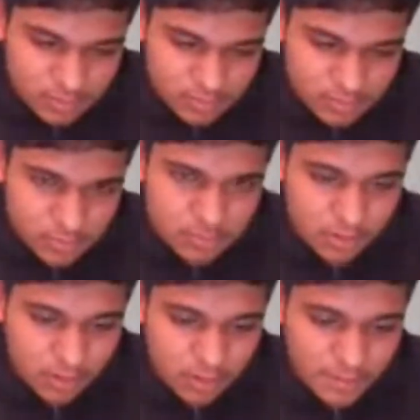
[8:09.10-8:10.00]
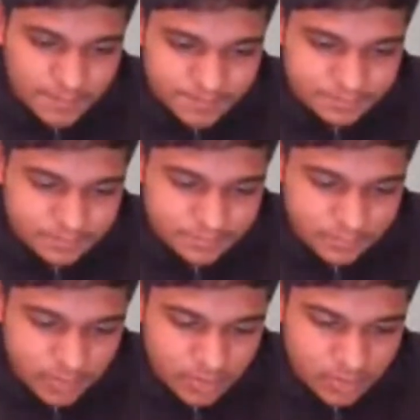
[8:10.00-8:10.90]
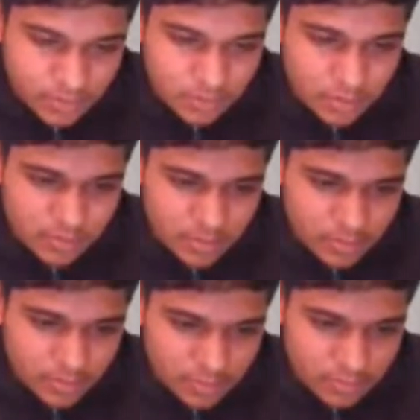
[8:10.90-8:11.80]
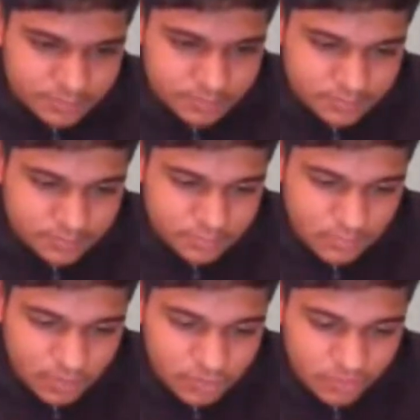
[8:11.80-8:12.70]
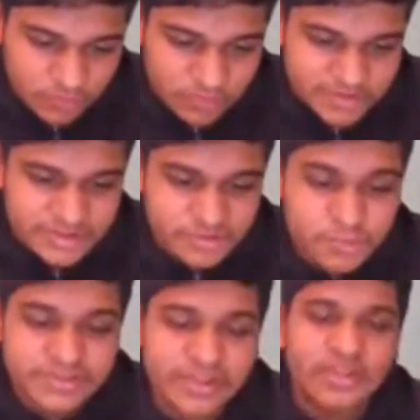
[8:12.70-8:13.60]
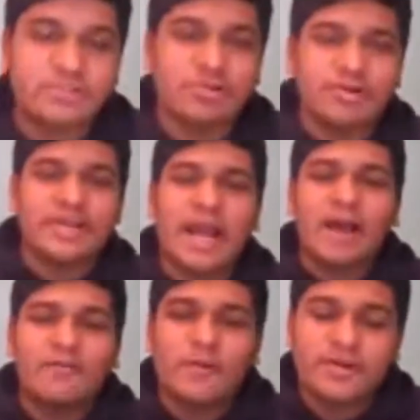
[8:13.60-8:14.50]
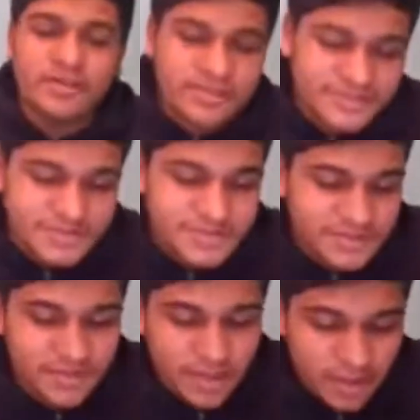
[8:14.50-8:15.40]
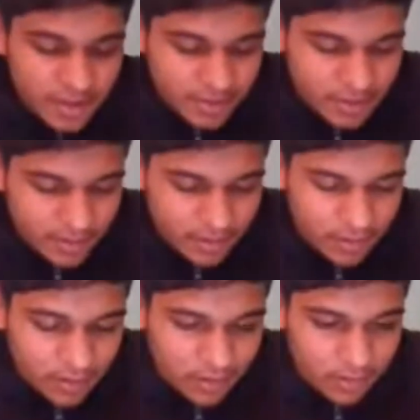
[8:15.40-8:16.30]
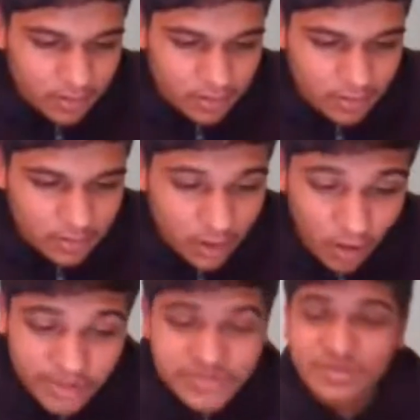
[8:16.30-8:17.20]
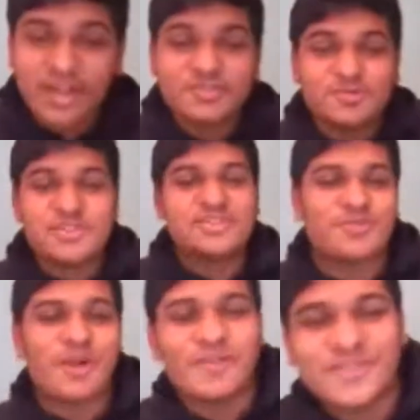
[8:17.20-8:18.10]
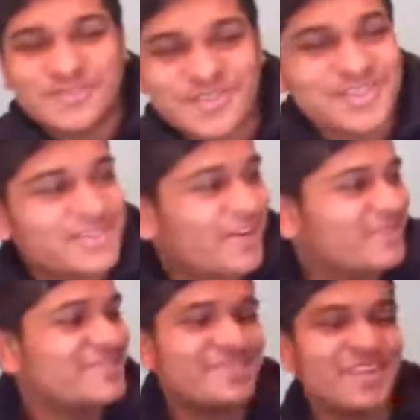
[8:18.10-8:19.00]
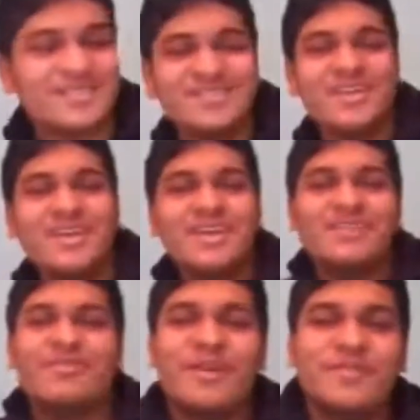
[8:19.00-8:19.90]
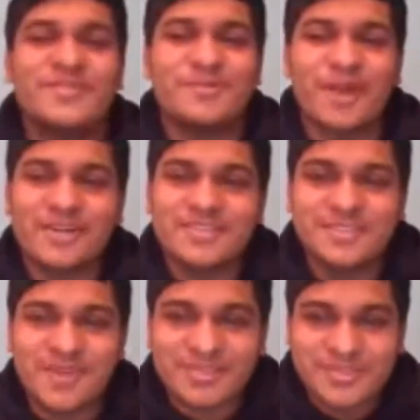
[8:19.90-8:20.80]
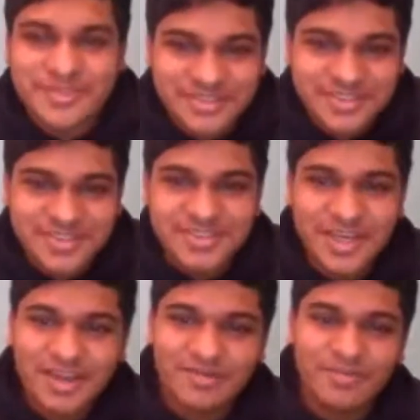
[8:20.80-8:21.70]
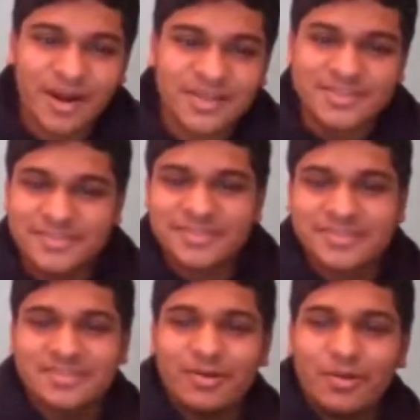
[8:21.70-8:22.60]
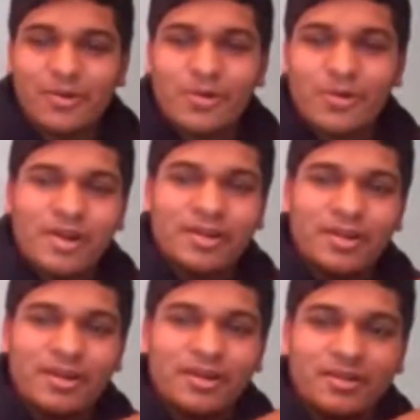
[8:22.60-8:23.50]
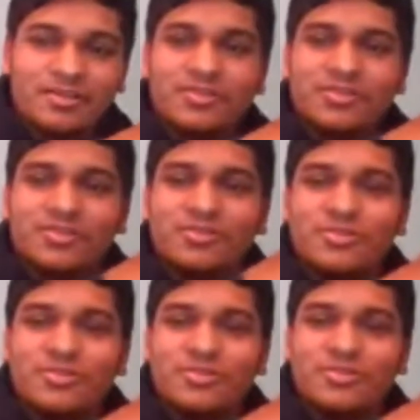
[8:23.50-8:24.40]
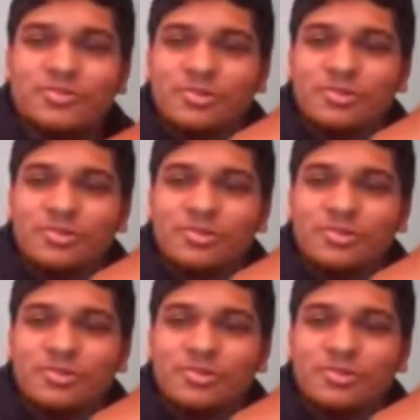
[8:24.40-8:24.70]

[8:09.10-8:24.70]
Oh wait, hold on. So this is week 10, so we're already halfway into the season. All right, so next week it's Ravens versus Dolphins. The Ravens are my team, as you can see by this logo right here, the new logo.